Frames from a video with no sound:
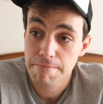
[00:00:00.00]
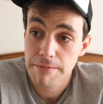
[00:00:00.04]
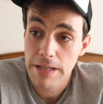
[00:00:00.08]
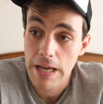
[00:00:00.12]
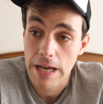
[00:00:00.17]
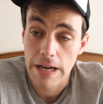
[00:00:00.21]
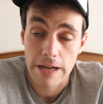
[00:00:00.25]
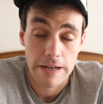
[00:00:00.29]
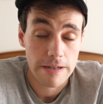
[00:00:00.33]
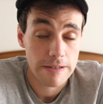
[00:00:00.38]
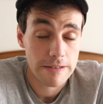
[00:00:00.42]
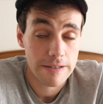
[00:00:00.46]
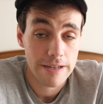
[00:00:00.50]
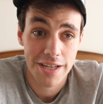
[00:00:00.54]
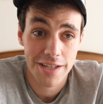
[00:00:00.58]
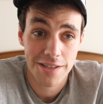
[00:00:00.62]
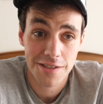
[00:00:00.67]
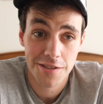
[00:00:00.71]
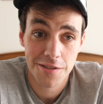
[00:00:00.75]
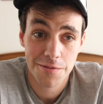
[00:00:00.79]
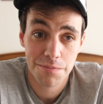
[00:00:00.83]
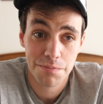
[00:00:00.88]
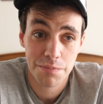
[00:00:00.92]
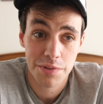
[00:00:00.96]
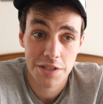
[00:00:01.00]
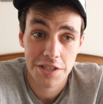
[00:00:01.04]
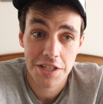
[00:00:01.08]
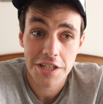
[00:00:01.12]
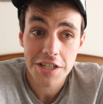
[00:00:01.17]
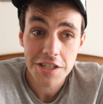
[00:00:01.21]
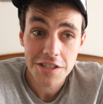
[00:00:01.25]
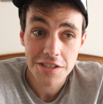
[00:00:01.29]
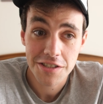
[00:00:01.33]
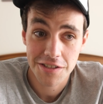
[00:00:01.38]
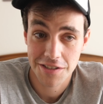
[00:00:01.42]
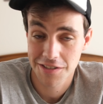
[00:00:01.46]
yeah, it's
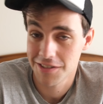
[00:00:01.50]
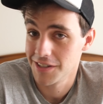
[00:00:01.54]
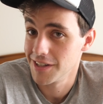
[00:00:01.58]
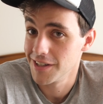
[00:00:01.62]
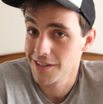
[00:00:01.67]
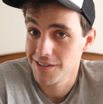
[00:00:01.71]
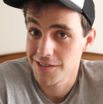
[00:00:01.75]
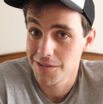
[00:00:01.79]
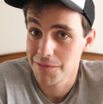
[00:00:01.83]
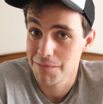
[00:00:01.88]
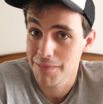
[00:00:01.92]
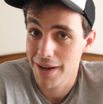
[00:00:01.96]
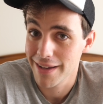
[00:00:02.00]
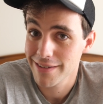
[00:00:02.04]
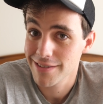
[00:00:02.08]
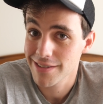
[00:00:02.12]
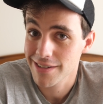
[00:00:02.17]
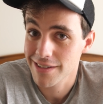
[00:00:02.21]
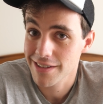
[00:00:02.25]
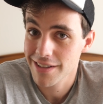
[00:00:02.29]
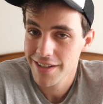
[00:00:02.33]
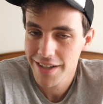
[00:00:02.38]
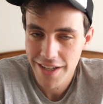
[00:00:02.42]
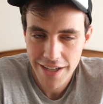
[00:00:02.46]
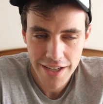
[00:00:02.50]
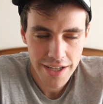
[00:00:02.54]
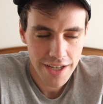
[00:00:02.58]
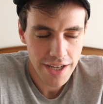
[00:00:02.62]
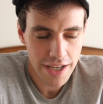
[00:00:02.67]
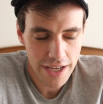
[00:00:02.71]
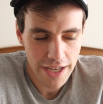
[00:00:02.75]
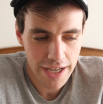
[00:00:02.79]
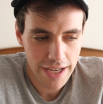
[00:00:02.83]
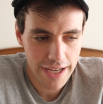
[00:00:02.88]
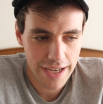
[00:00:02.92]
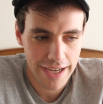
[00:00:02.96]
prediction season basically.
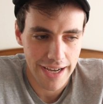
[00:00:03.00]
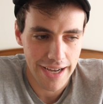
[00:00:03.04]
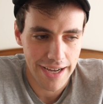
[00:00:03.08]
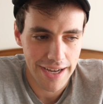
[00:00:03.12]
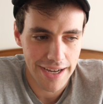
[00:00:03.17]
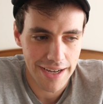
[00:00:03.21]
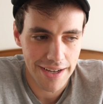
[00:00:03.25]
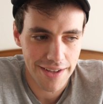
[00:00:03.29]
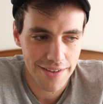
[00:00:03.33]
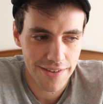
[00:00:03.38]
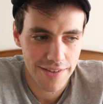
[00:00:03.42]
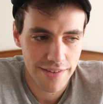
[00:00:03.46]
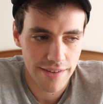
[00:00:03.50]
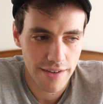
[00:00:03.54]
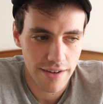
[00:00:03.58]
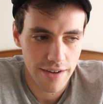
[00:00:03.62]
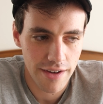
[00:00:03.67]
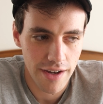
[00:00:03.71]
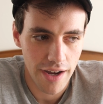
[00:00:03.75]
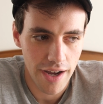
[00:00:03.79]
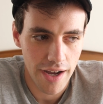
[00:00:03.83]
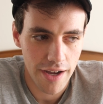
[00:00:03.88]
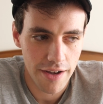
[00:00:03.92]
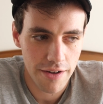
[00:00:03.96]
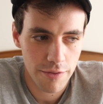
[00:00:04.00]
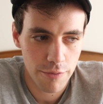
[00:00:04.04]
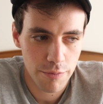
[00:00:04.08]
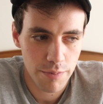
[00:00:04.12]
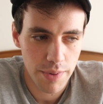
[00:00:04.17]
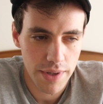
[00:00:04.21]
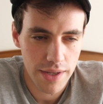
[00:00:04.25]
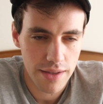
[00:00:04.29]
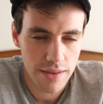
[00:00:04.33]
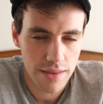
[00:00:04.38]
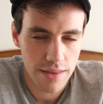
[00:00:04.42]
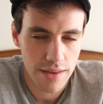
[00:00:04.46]
Uh, so I've
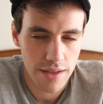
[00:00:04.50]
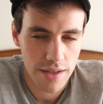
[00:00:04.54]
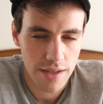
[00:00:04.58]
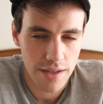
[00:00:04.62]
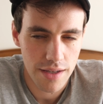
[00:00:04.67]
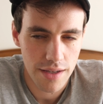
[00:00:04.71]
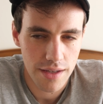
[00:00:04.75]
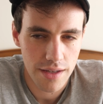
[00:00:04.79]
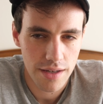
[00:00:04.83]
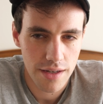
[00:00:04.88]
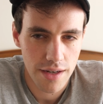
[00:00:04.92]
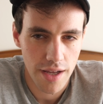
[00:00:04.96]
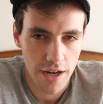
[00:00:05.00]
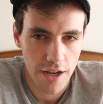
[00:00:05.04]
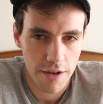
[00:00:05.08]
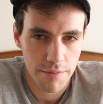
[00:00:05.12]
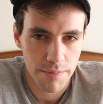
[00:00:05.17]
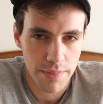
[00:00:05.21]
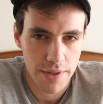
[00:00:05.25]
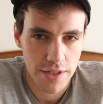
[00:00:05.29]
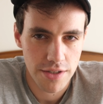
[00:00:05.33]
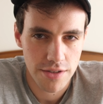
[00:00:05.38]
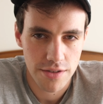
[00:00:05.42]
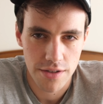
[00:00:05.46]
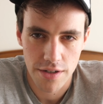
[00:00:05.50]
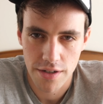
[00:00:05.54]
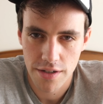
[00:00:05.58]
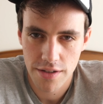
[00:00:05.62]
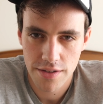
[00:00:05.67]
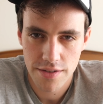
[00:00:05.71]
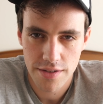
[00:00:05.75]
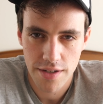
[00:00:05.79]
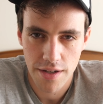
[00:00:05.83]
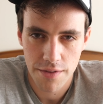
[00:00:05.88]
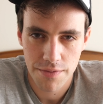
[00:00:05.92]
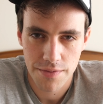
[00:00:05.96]
been thinking and I've been jotting
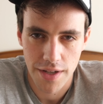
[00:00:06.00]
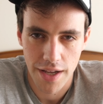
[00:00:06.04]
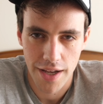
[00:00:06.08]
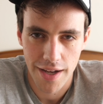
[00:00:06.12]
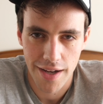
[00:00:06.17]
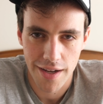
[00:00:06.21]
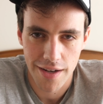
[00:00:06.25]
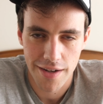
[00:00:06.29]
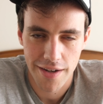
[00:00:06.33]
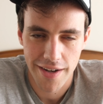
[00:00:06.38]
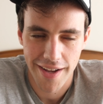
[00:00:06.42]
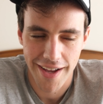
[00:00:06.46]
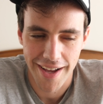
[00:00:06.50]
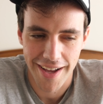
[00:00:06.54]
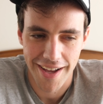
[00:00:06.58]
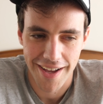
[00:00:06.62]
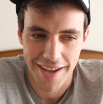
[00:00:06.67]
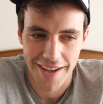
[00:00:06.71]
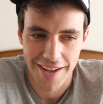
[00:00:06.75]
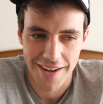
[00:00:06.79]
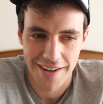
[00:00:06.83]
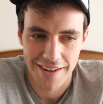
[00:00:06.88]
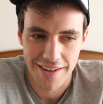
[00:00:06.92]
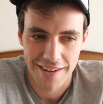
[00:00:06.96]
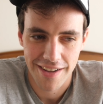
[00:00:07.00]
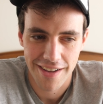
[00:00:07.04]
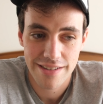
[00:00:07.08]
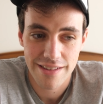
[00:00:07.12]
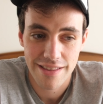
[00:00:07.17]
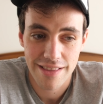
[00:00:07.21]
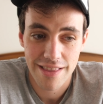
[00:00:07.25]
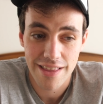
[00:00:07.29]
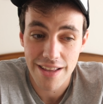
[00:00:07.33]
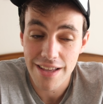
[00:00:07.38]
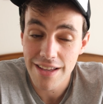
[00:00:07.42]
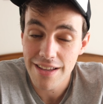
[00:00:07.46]
stuff down, and
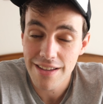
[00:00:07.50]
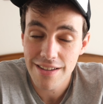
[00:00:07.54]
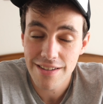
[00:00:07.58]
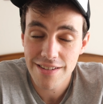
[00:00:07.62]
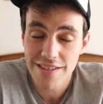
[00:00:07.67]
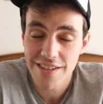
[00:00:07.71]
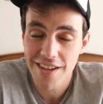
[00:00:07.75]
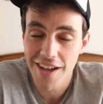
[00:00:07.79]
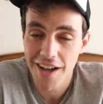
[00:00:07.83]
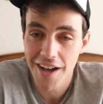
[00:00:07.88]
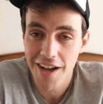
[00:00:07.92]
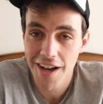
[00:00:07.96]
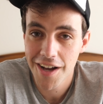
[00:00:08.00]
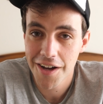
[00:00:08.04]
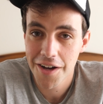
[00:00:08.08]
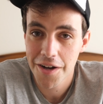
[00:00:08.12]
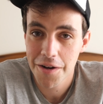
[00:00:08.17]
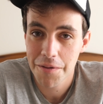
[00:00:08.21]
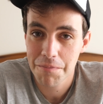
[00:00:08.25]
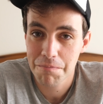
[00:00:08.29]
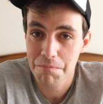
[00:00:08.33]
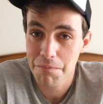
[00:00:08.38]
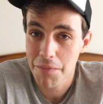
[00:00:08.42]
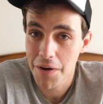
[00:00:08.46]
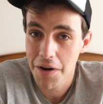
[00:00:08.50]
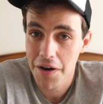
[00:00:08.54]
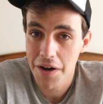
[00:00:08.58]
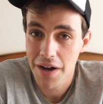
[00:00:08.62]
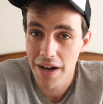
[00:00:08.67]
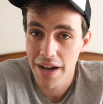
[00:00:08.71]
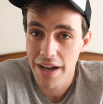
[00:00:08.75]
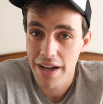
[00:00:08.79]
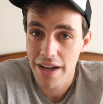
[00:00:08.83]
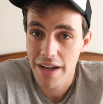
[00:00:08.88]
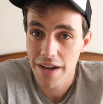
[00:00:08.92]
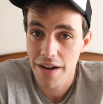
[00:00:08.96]
these are
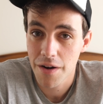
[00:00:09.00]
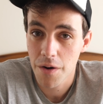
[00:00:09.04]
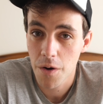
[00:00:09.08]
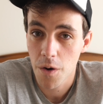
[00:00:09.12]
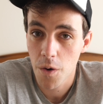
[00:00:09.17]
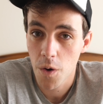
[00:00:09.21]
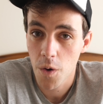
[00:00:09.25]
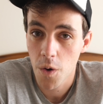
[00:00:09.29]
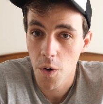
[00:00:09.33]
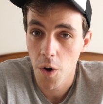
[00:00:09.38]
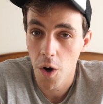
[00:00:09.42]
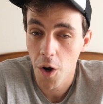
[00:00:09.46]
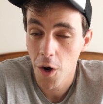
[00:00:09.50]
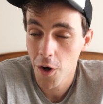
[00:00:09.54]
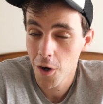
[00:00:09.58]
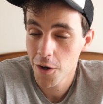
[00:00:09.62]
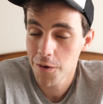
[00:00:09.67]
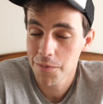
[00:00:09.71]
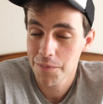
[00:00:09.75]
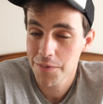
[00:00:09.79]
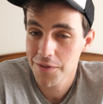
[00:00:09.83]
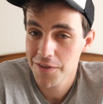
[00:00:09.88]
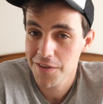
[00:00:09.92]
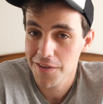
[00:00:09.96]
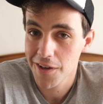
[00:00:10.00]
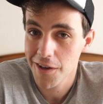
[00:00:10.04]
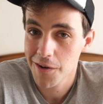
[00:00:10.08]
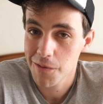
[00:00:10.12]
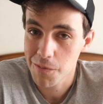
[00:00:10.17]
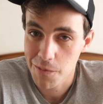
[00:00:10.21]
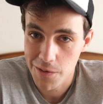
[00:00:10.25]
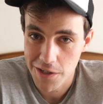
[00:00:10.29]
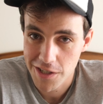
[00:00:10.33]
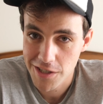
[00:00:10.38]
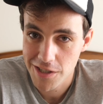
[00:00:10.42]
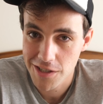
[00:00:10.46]
my hopes
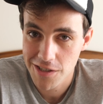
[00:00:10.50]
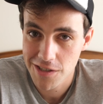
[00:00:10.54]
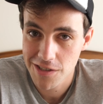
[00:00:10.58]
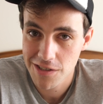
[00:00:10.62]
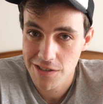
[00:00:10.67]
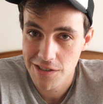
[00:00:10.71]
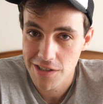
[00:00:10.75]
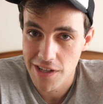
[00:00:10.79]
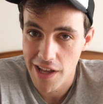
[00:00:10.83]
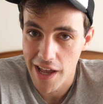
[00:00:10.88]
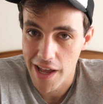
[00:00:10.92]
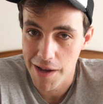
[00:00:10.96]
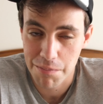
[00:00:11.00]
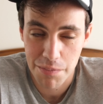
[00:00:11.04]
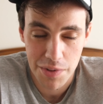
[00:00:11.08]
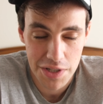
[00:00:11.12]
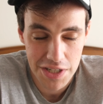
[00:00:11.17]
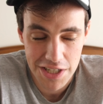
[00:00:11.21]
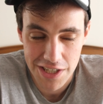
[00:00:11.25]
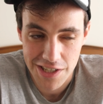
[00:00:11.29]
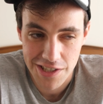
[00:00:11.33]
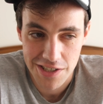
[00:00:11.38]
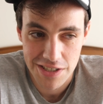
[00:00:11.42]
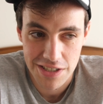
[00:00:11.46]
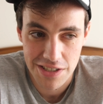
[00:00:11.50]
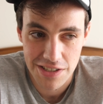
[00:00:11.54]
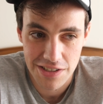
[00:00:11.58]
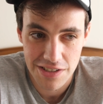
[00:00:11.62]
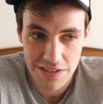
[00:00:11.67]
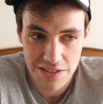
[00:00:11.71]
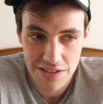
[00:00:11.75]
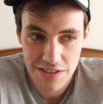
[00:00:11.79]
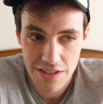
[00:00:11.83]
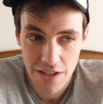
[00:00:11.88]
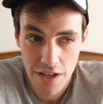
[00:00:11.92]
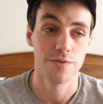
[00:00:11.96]
and wishes and
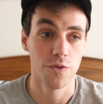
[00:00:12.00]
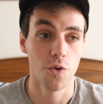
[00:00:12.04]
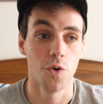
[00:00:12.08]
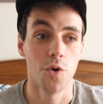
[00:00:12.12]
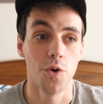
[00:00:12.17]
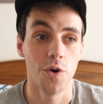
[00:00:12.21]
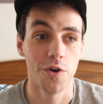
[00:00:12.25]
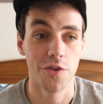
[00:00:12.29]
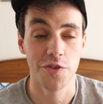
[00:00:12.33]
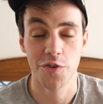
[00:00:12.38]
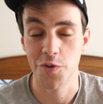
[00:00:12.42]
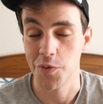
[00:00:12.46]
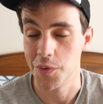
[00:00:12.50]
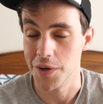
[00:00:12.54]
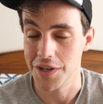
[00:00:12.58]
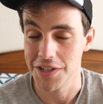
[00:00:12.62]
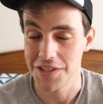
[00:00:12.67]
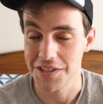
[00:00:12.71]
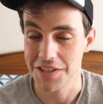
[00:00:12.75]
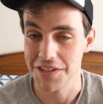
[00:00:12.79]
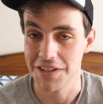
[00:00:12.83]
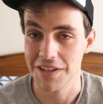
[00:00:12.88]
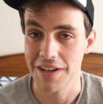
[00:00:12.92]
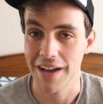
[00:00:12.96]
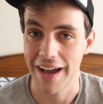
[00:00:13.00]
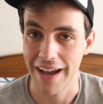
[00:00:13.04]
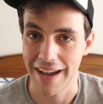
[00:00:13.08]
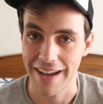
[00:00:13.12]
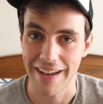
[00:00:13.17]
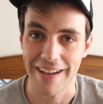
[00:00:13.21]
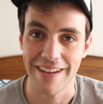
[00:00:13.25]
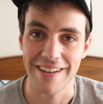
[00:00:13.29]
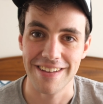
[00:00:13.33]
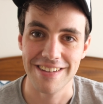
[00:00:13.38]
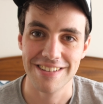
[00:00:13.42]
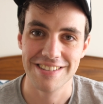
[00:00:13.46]
predictions for
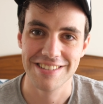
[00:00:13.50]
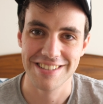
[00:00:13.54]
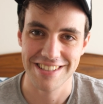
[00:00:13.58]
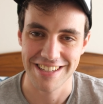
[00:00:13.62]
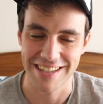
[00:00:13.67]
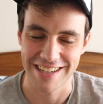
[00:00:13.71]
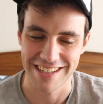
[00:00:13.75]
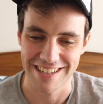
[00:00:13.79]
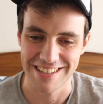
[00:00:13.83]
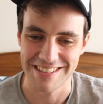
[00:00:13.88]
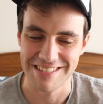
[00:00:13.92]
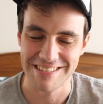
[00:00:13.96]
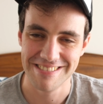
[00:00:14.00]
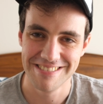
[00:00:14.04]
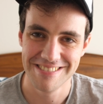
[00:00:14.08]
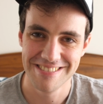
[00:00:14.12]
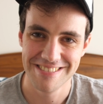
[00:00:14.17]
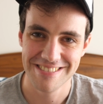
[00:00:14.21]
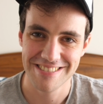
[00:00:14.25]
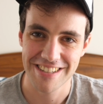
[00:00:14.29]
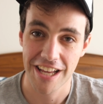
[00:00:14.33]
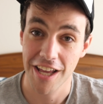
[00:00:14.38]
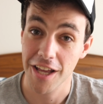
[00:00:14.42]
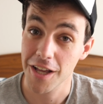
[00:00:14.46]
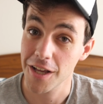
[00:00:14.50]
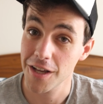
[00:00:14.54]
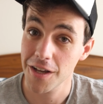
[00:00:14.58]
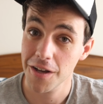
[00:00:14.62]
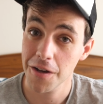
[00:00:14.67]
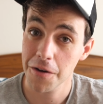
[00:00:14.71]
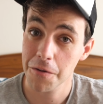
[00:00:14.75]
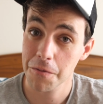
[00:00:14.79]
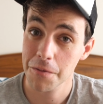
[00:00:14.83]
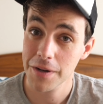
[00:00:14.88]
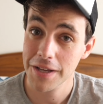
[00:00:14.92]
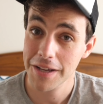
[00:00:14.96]
2018.
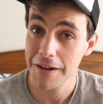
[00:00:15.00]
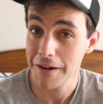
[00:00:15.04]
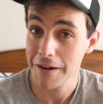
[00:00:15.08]
Here we